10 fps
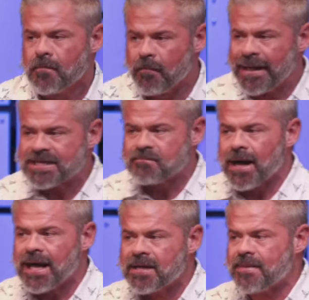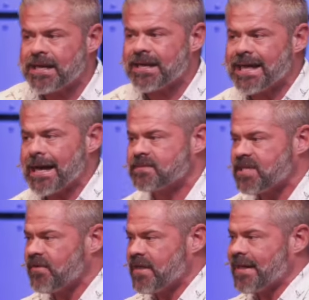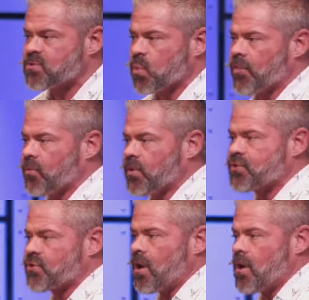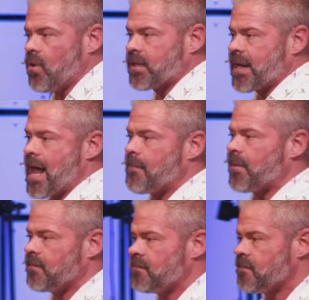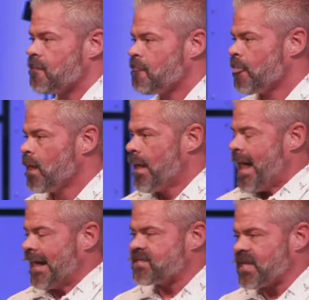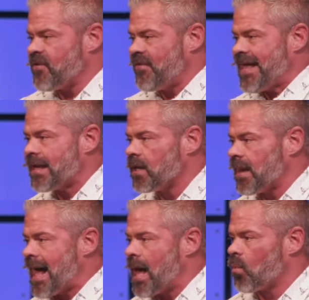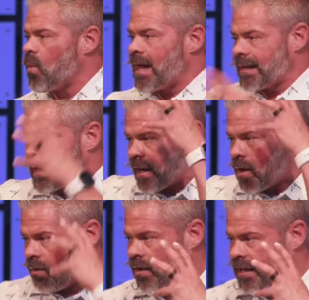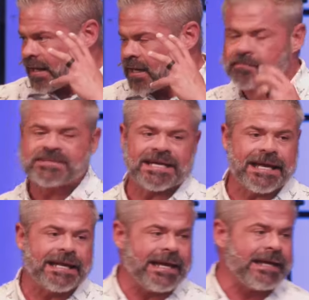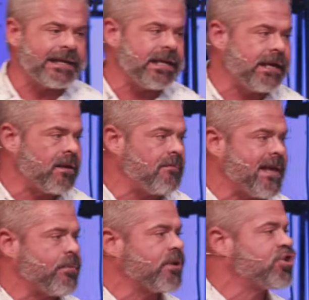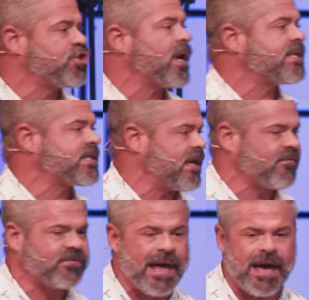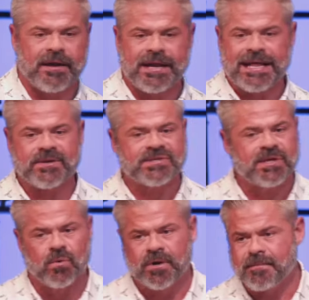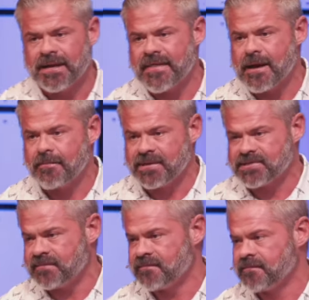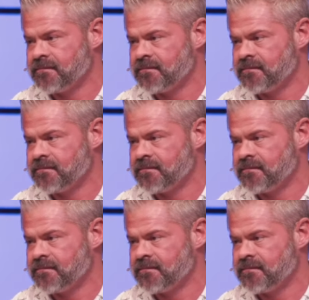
But his mind being in captivity, that's where the real stronghold can happen. And see, if he had allowed what had got on him to get in him, he would have shut his gift down and he still would have been in that prison.